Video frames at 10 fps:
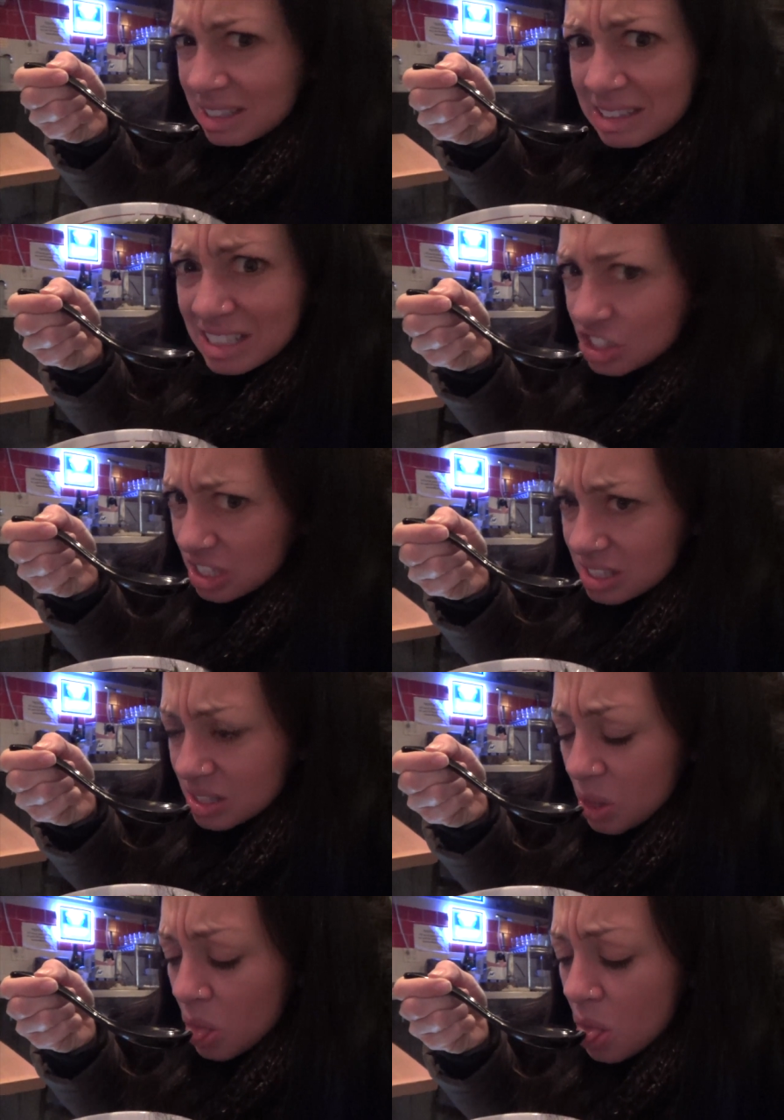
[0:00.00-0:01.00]
delicious.
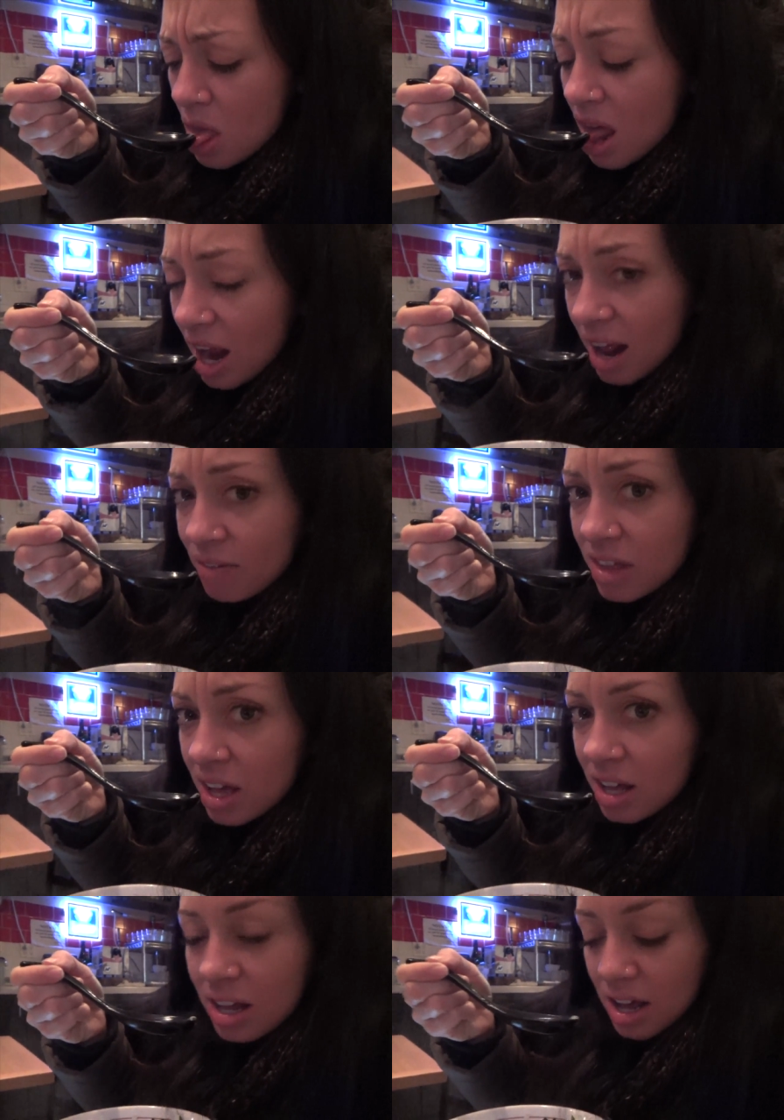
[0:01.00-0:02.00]
I have
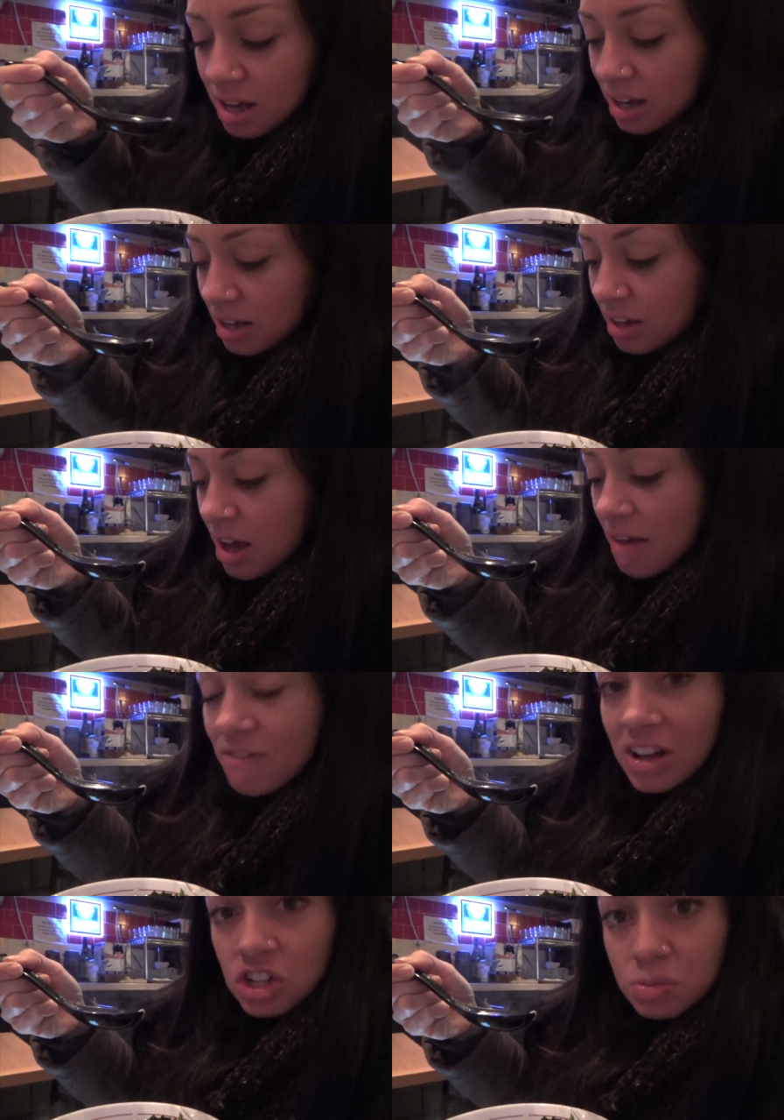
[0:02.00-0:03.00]
the uh,
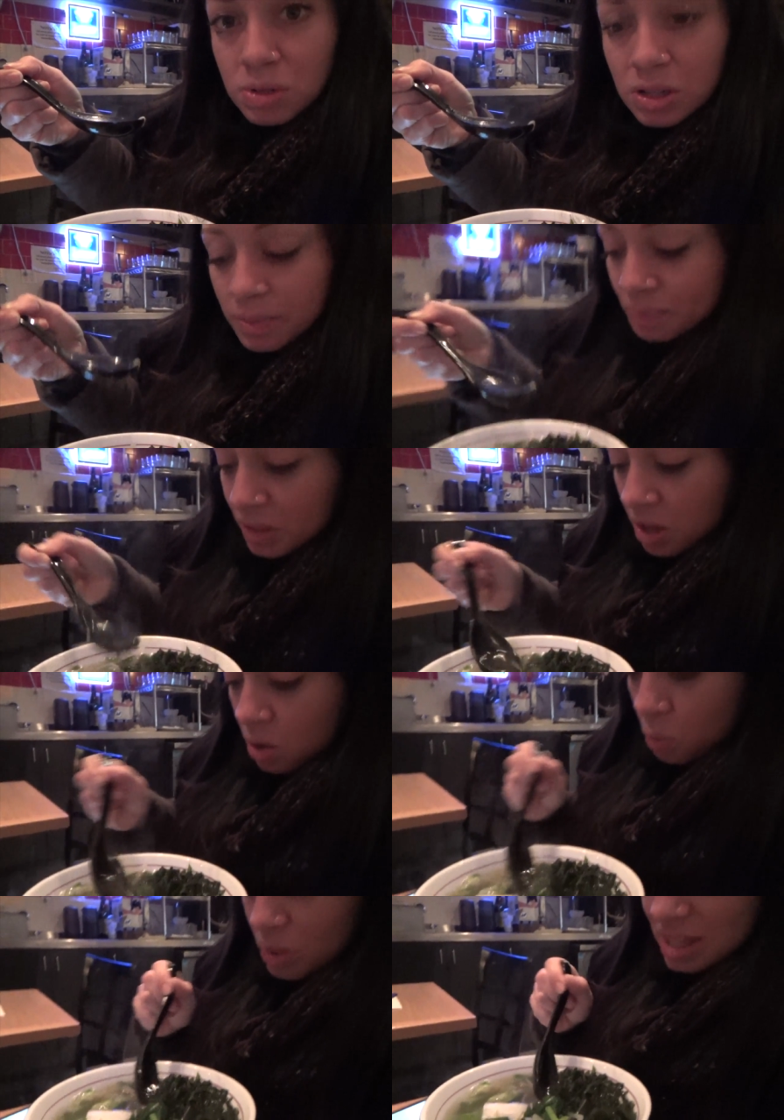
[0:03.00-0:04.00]
vegetable
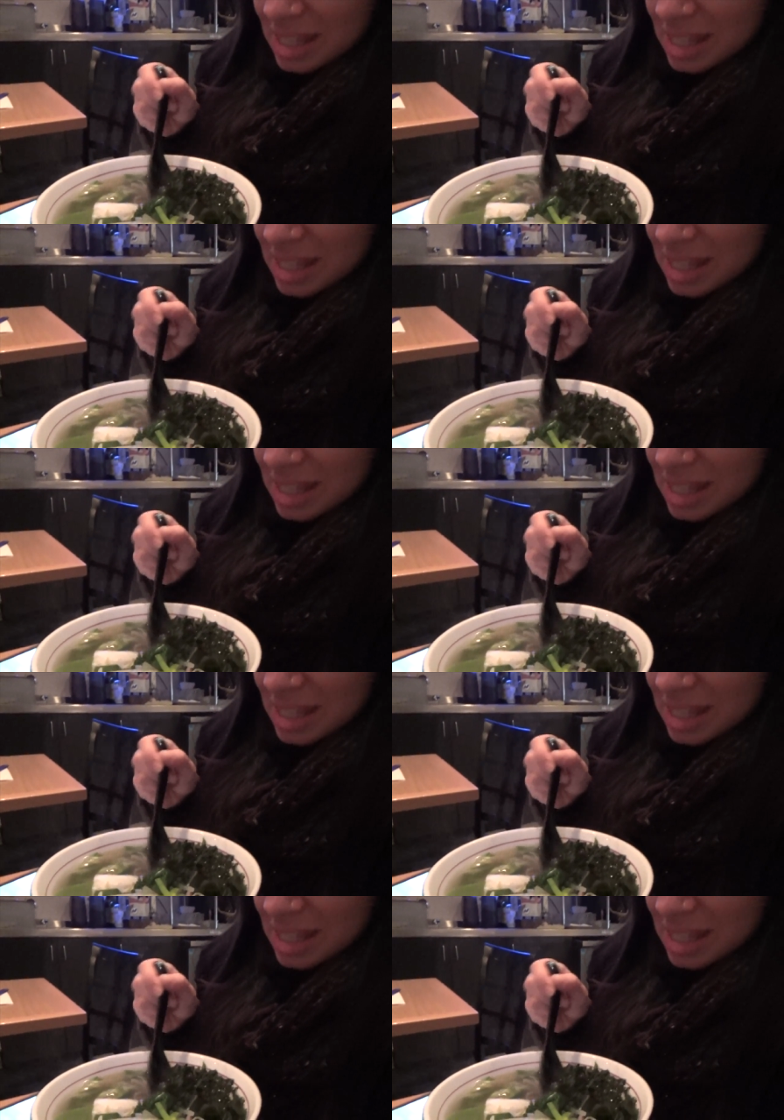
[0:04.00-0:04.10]
with